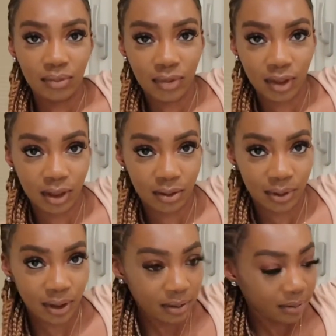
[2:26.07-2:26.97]
there we
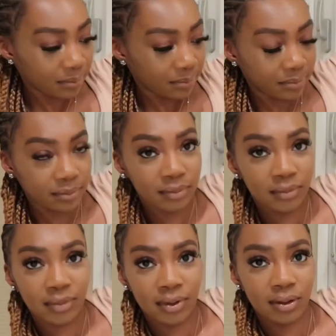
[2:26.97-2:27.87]
are.
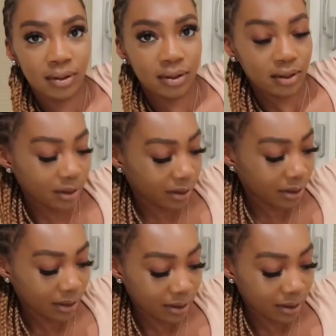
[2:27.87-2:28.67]
Take it.